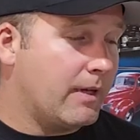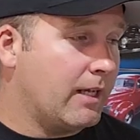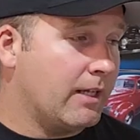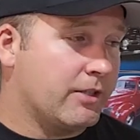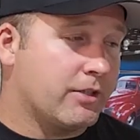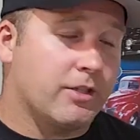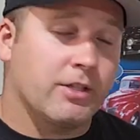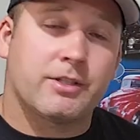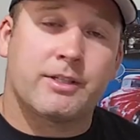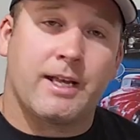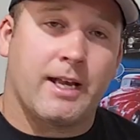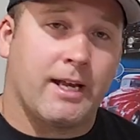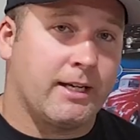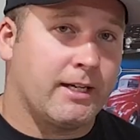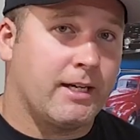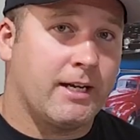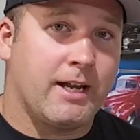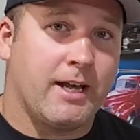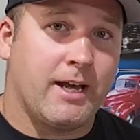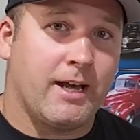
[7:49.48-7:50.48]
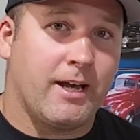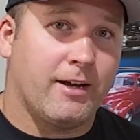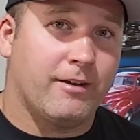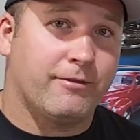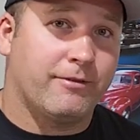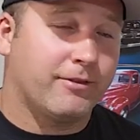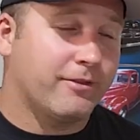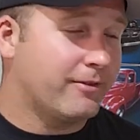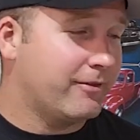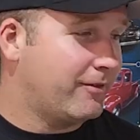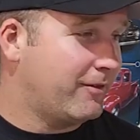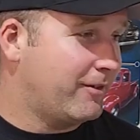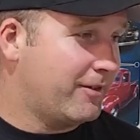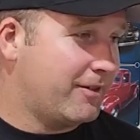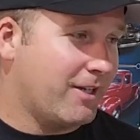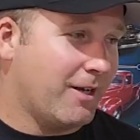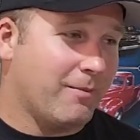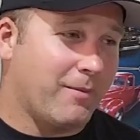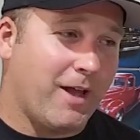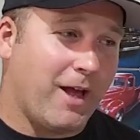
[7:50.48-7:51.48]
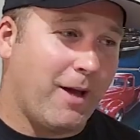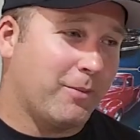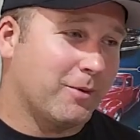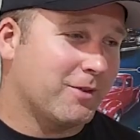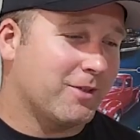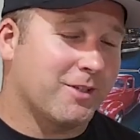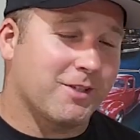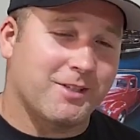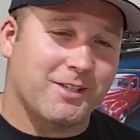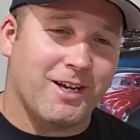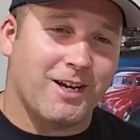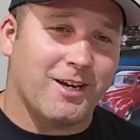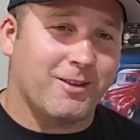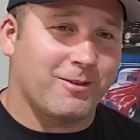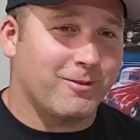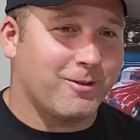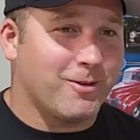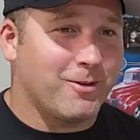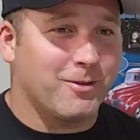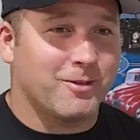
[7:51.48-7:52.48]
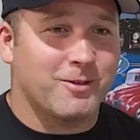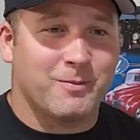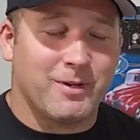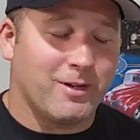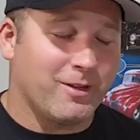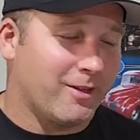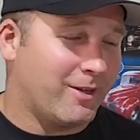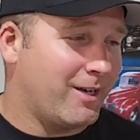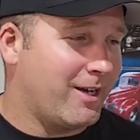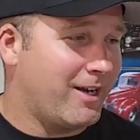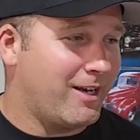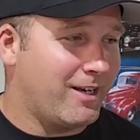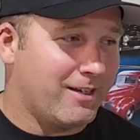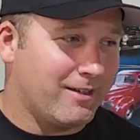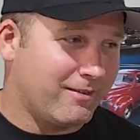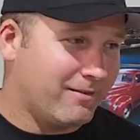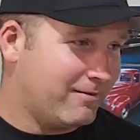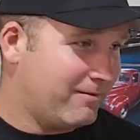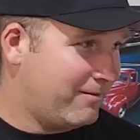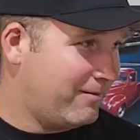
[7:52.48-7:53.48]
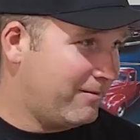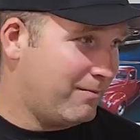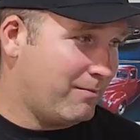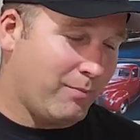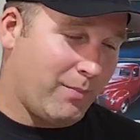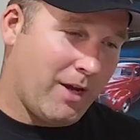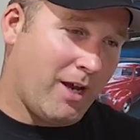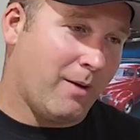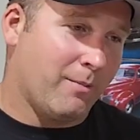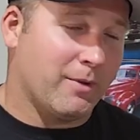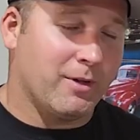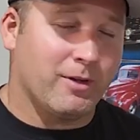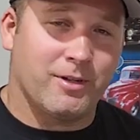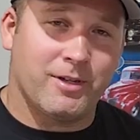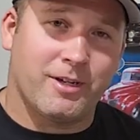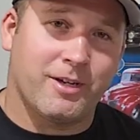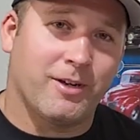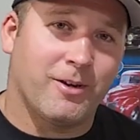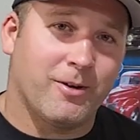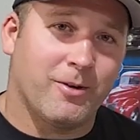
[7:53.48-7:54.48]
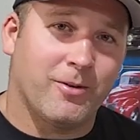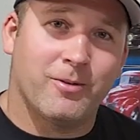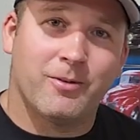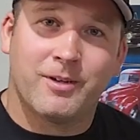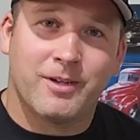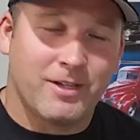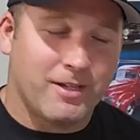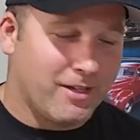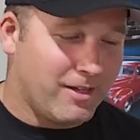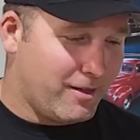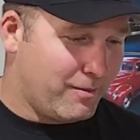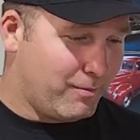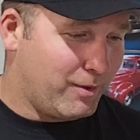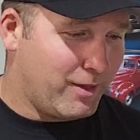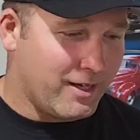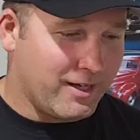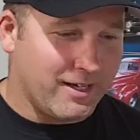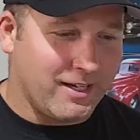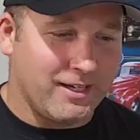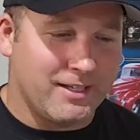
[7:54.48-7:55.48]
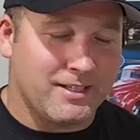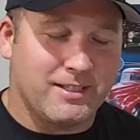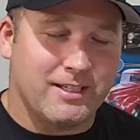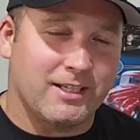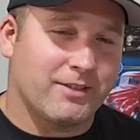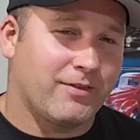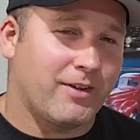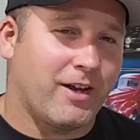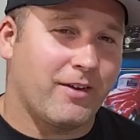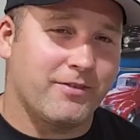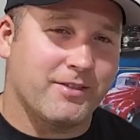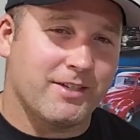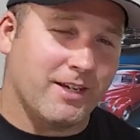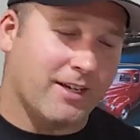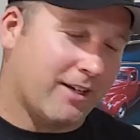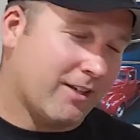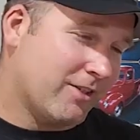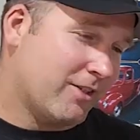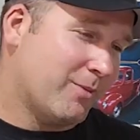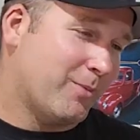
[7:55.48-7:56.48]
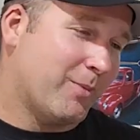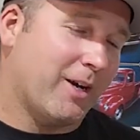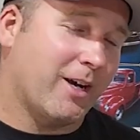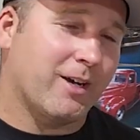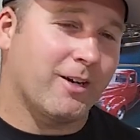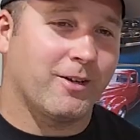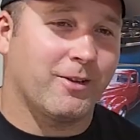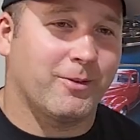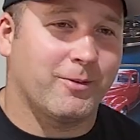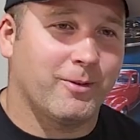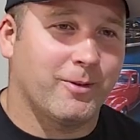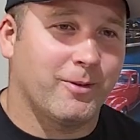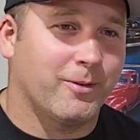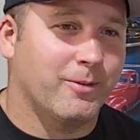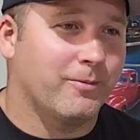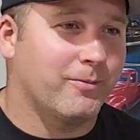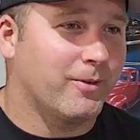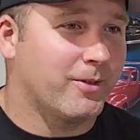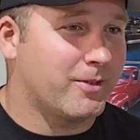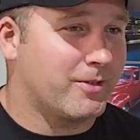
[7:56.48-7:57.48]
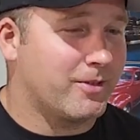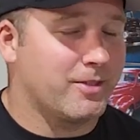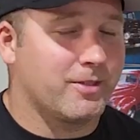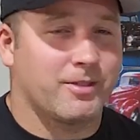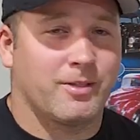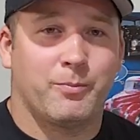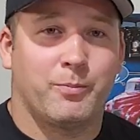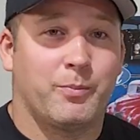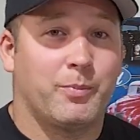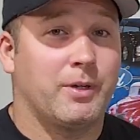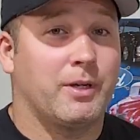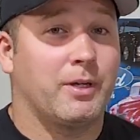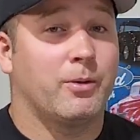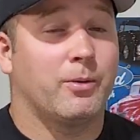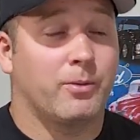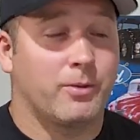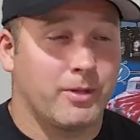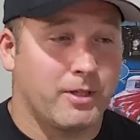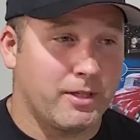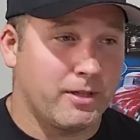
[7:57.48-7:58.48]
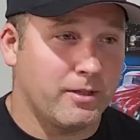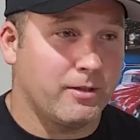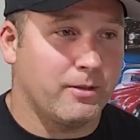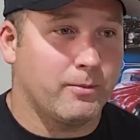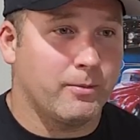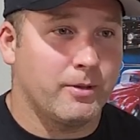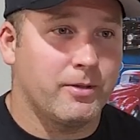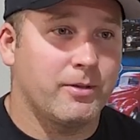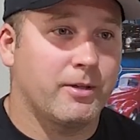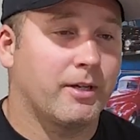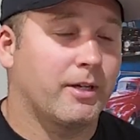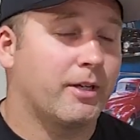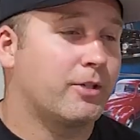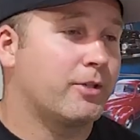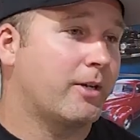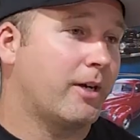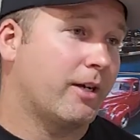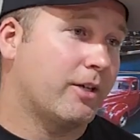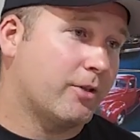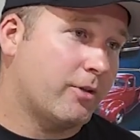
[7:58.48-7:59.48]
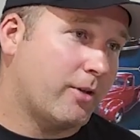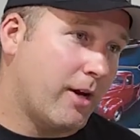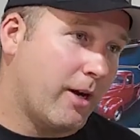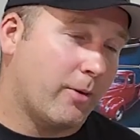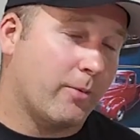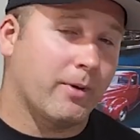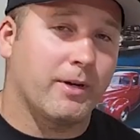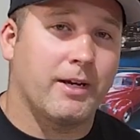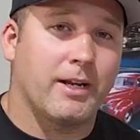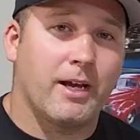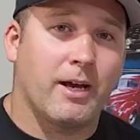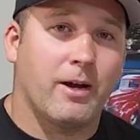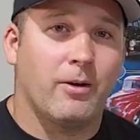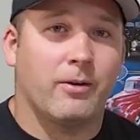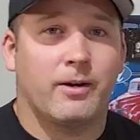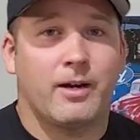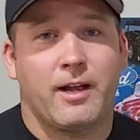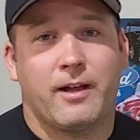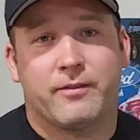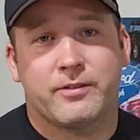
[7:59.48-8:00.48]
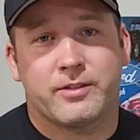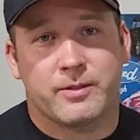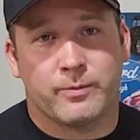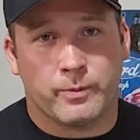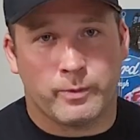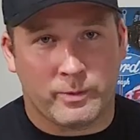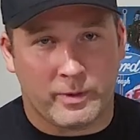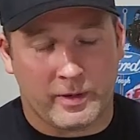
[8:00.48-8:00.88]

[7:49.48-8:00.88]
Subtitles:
It's just handy to have. If something happens on the side of the road, middle of the night, bam, here you go. Plug it in, takes 5 seconds, you're back on the road, versus a big ordeal where you got to try and track one down or have someone